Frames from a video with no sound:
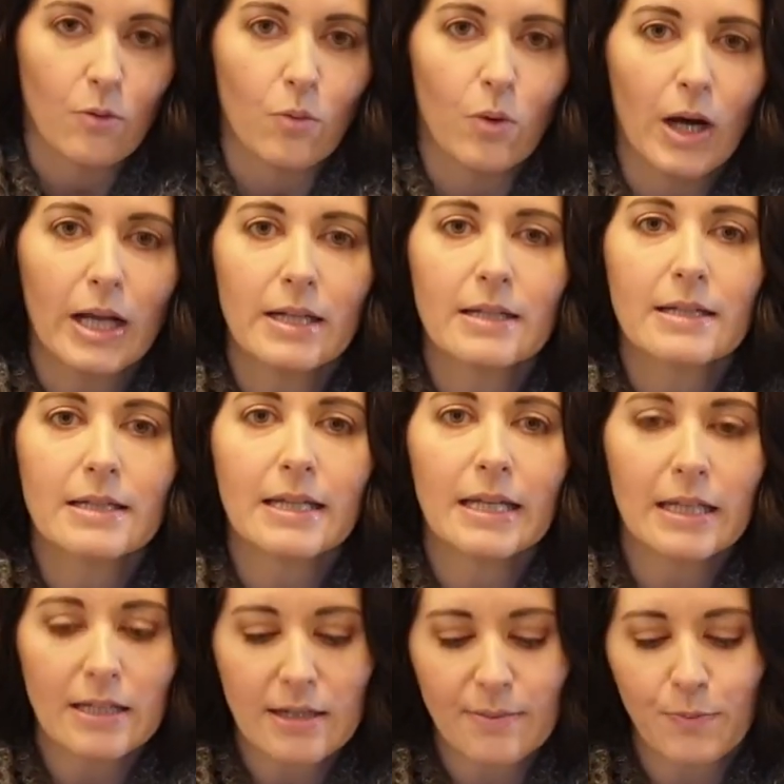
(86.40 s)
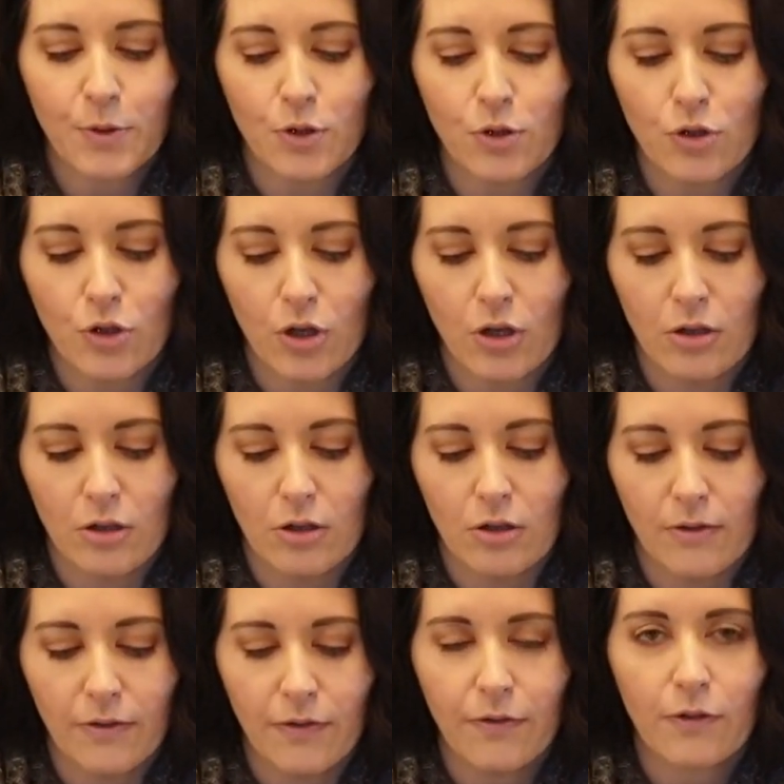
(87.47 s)
1 teaspoon
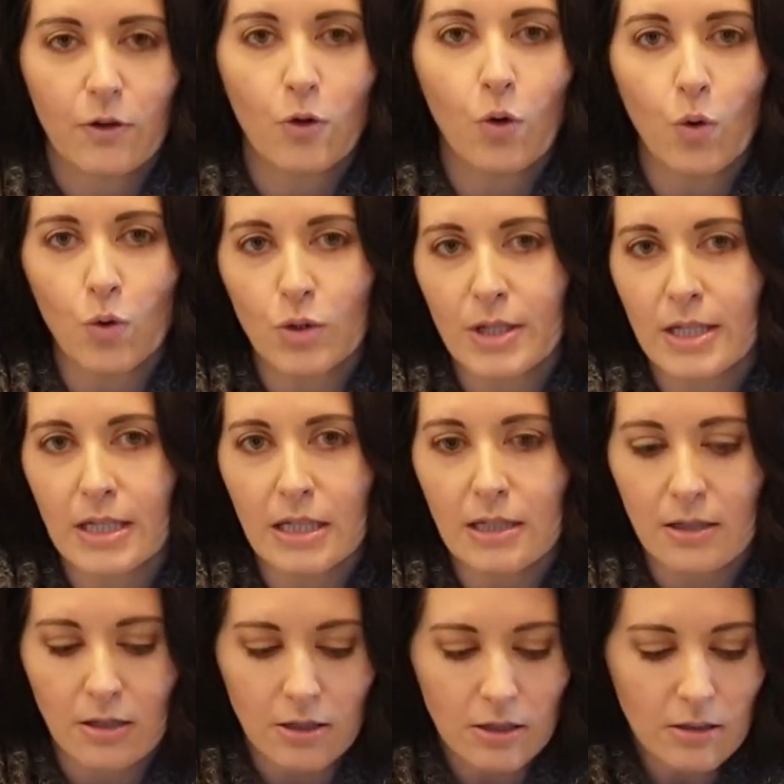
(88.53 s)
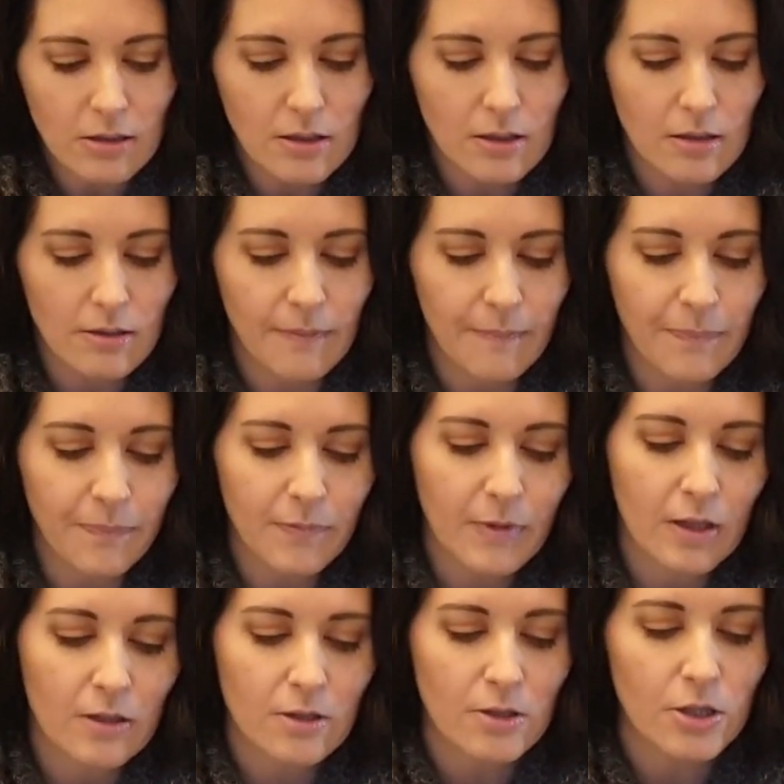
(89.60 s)
of coarse sea salt,
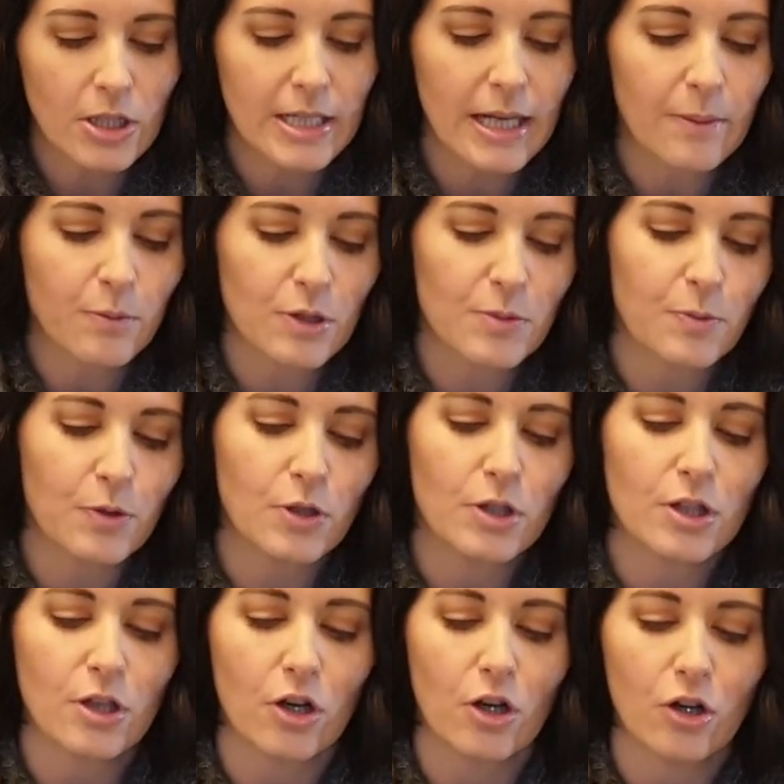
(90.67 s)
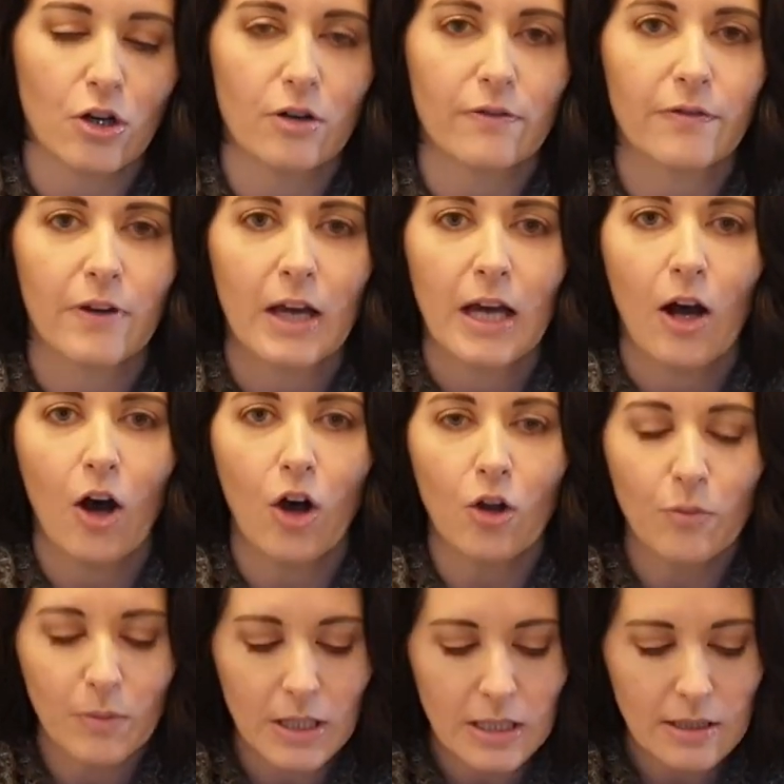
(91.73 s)
2 tablespoons of
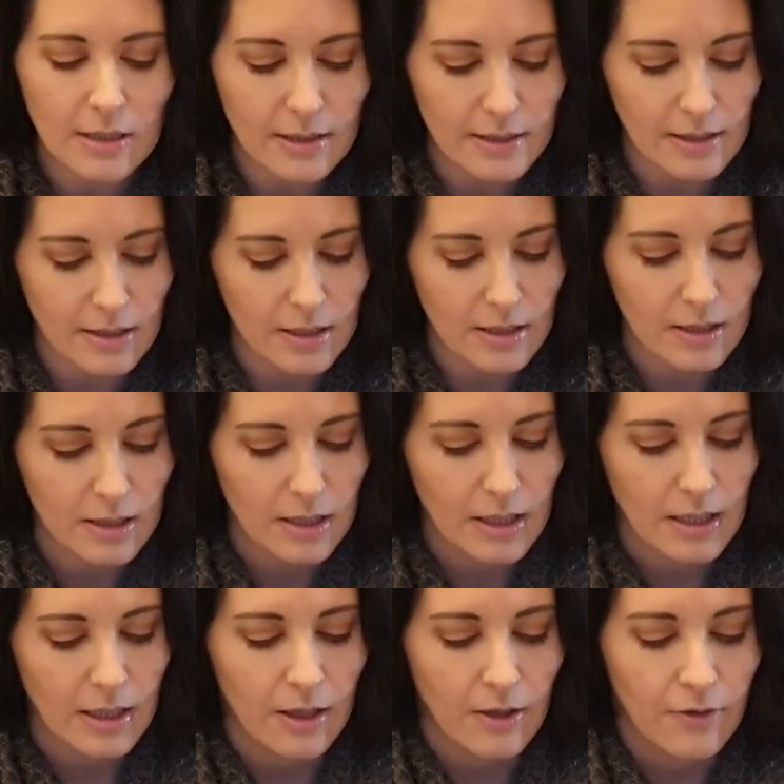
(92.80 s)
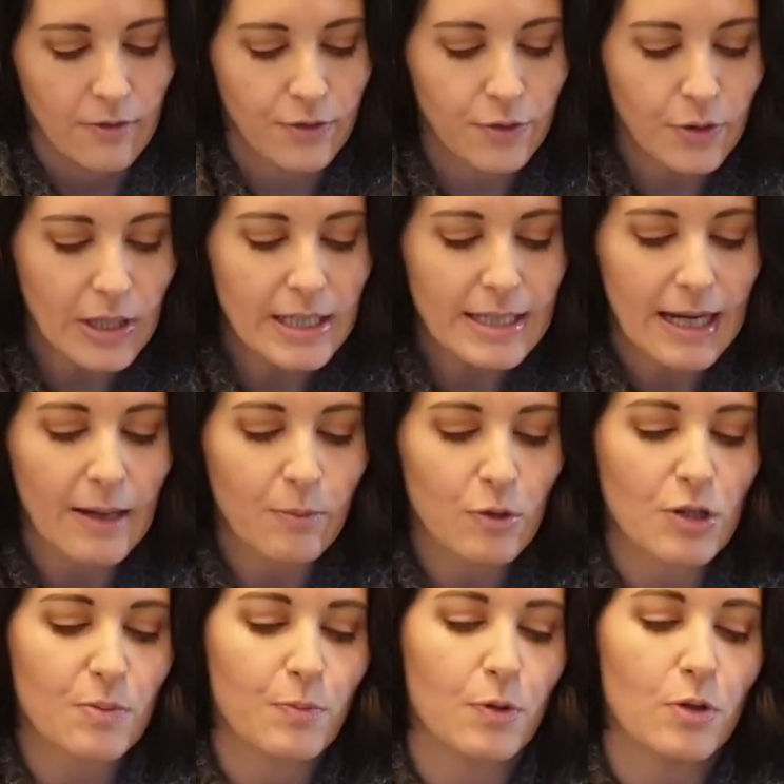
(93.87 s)
almonds, 3
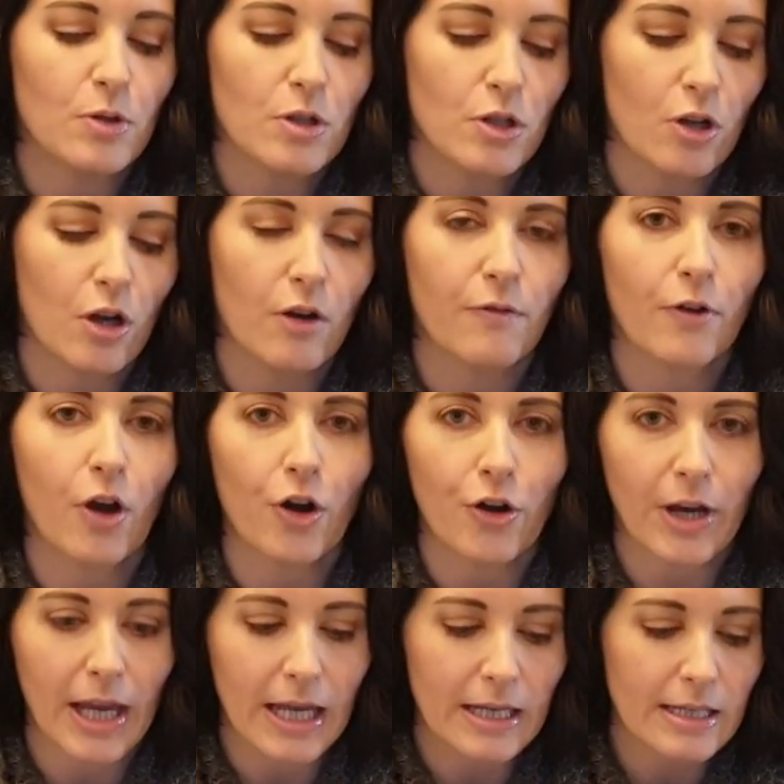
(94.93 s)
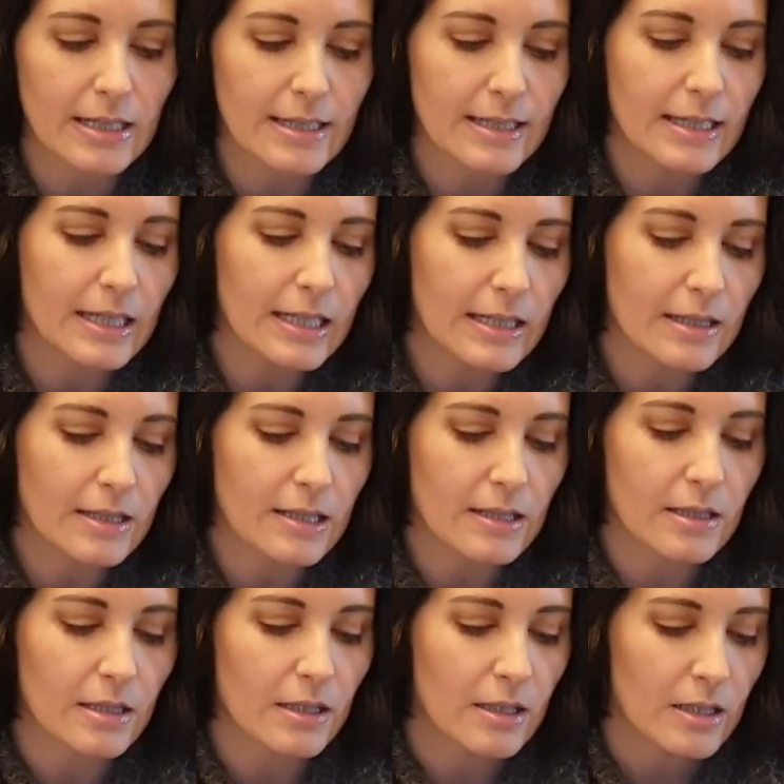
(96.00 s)
tablespoons of coriander
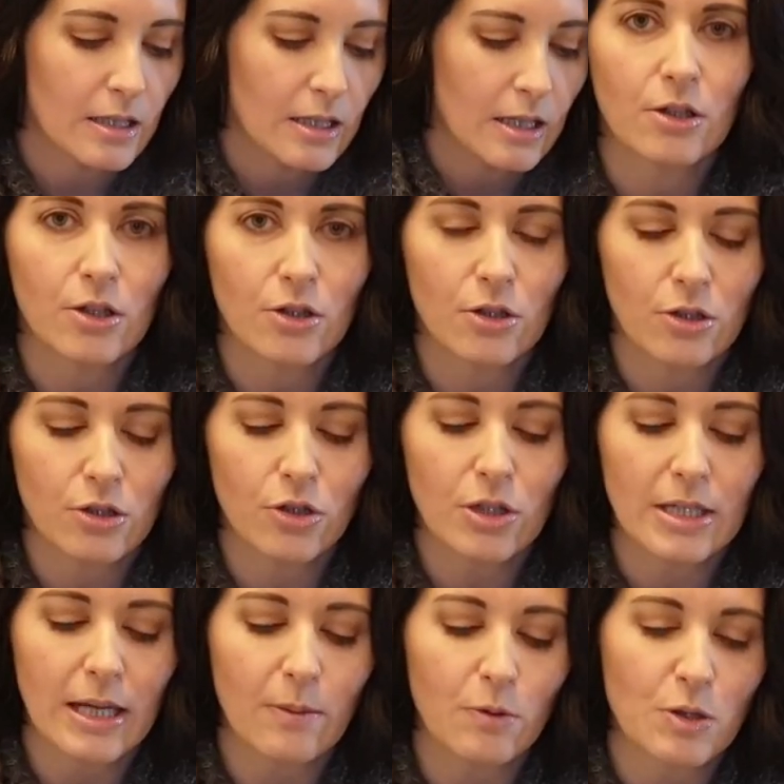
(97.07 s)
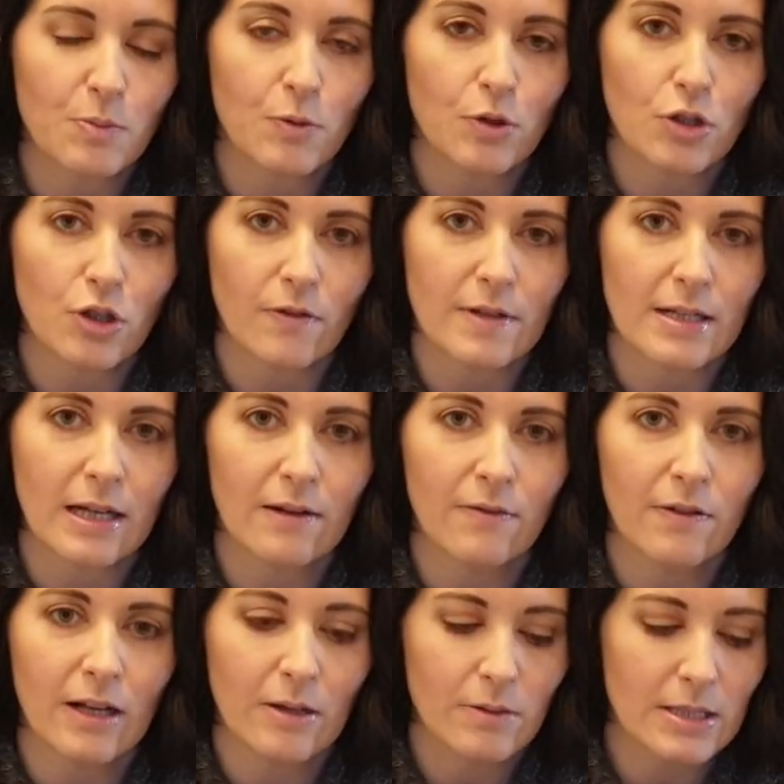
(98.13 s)
seeds, 2 tablespoons of
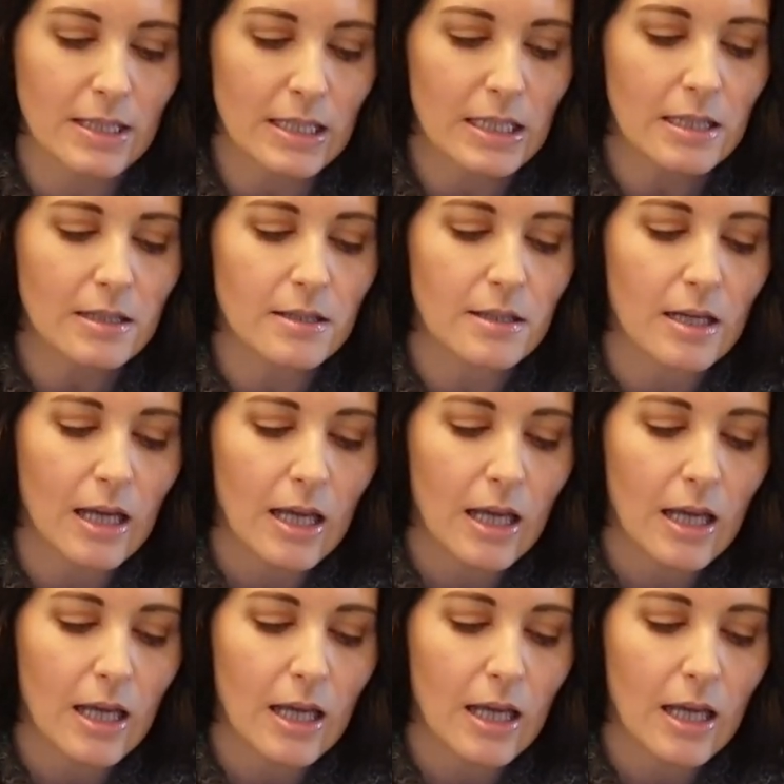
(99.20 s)
sunflower seeds,